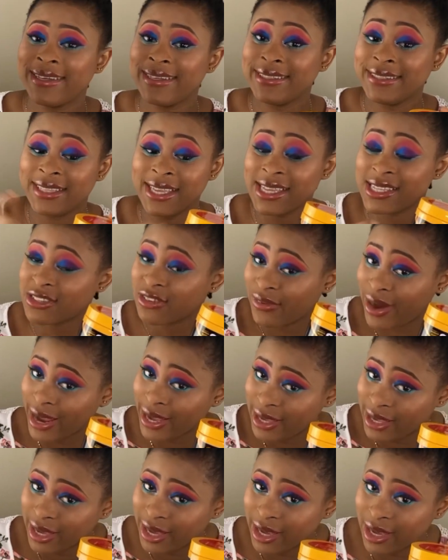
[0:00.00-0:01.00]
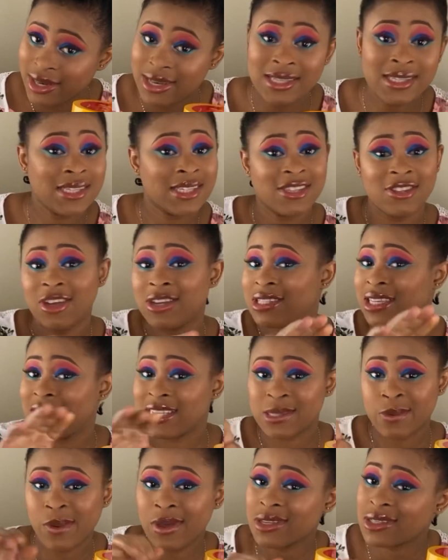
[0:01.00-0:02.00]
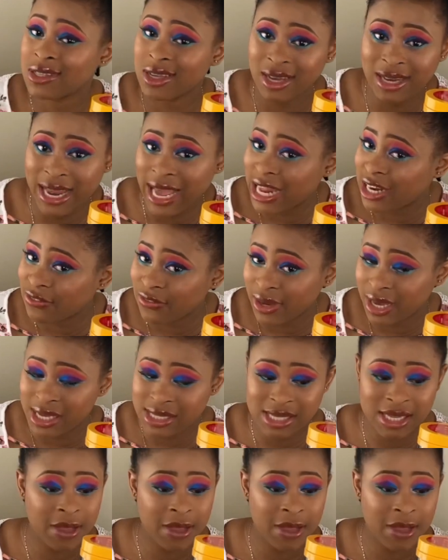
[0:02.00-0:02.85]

This right here, this is not a sponsored advert.